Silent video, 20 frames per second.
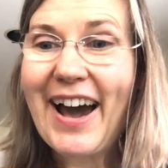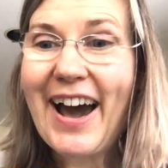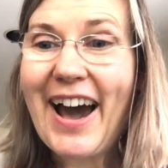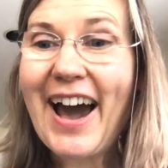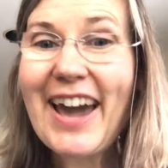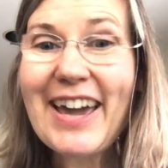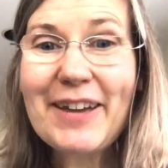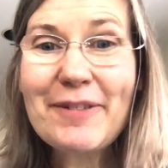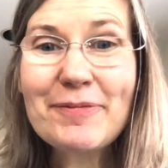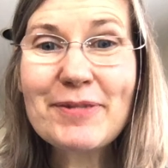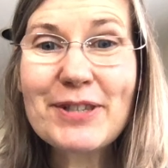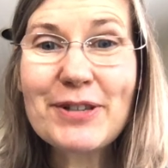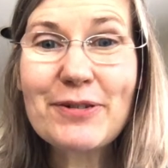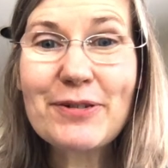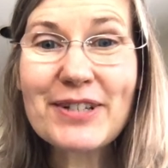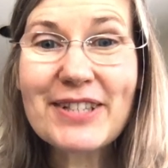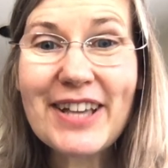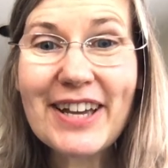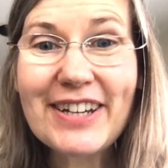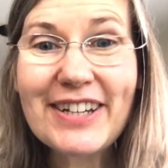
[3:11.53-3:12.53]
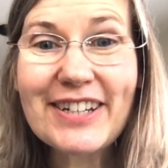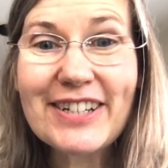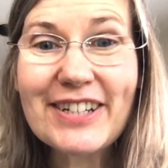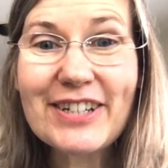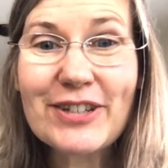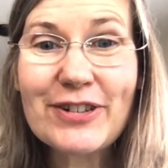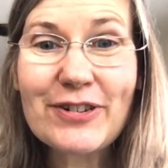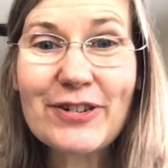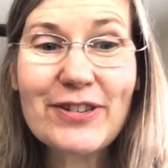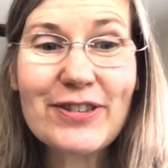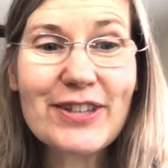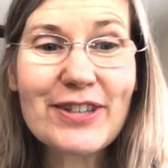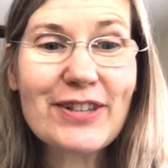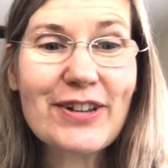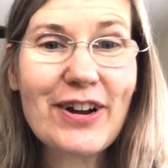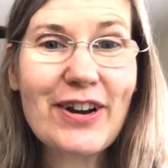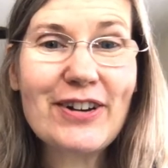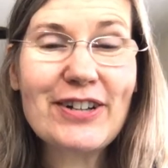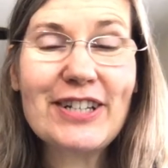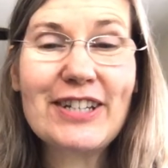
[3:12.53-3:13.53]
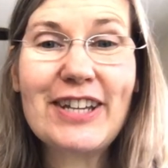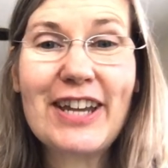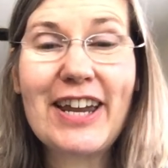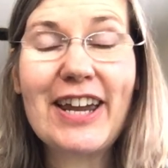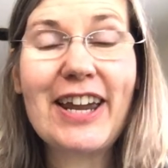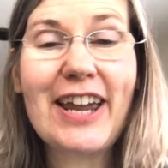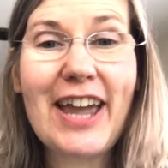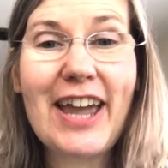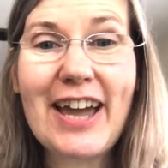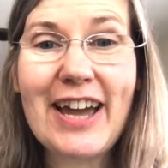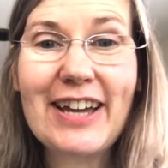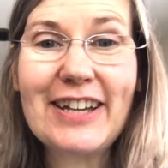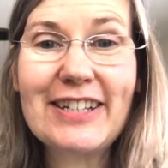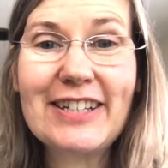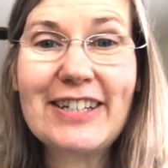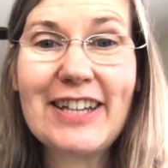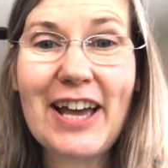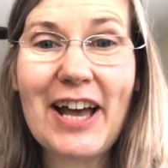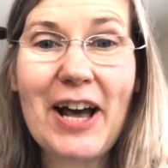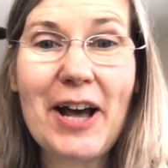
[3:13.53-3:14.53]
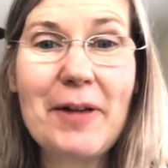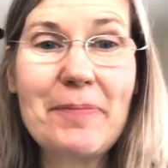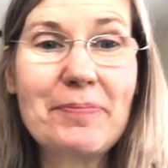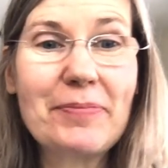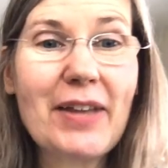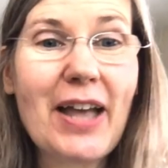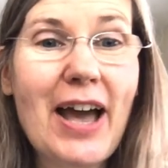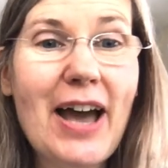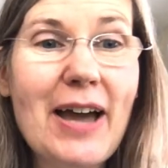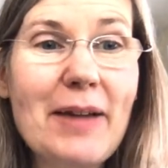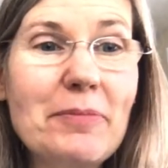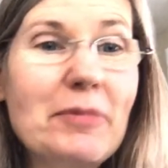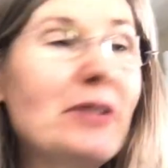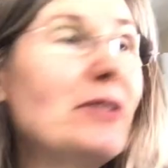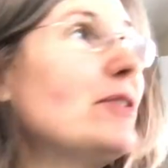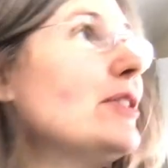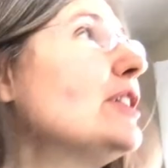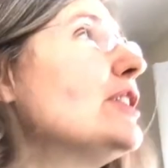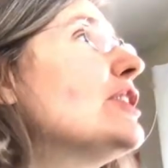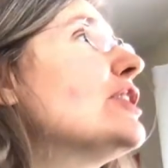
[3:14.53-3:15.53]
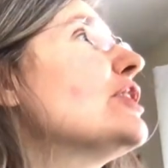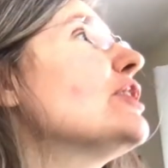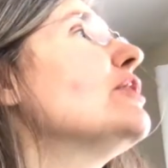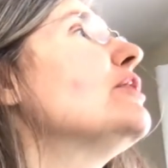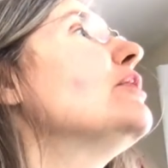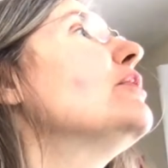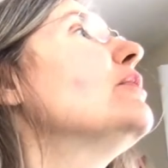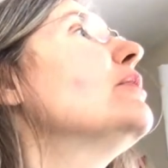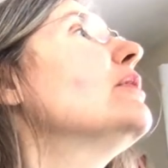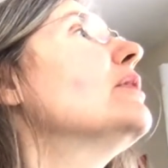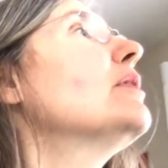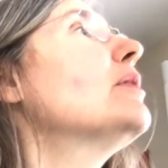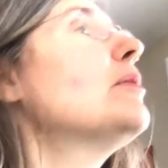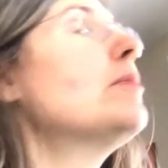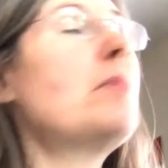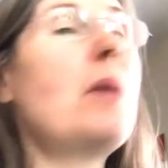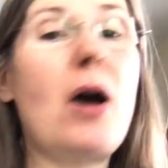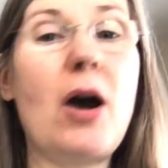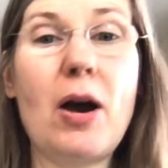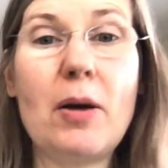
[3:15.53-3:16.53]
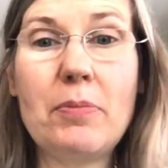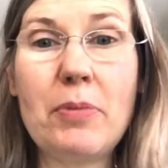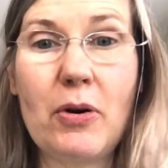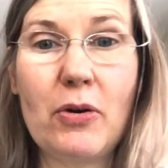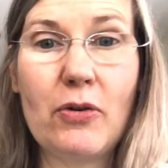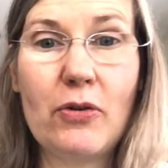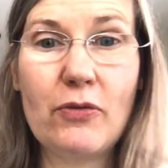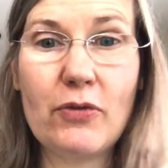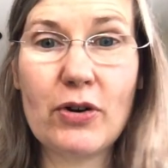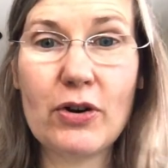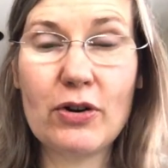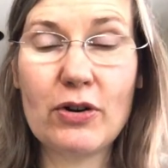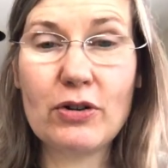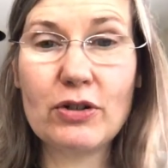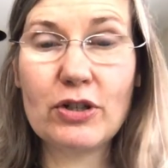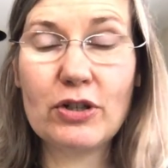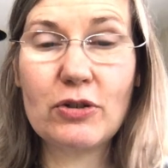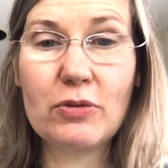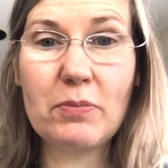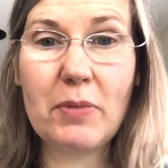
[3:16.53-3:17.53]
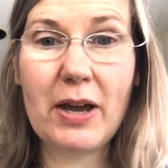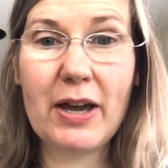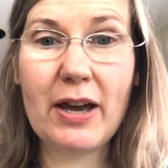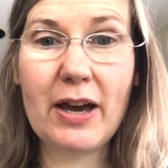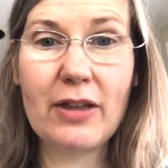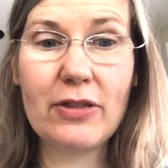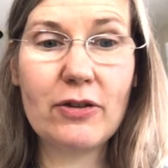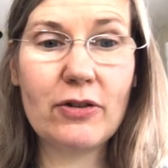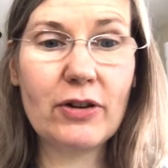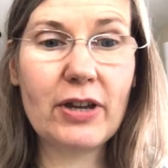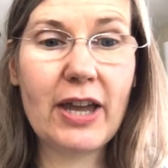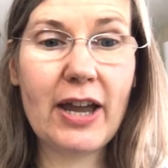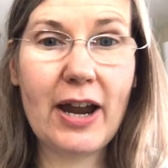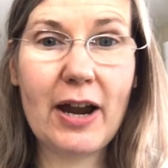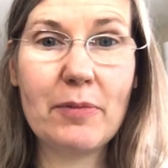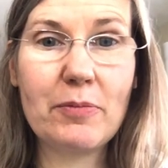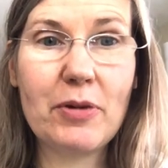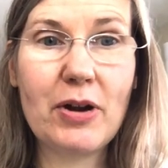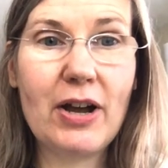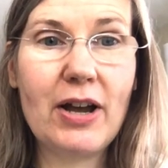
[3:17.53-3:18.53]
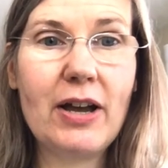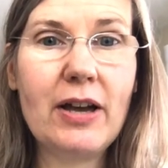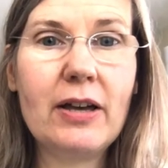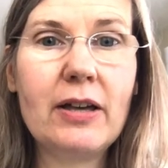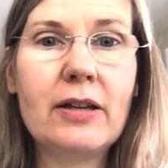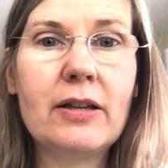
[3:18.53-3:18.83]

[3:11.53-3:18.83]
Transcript: I am so excited to show you this card today and um, I'm going to pop over to my other camera.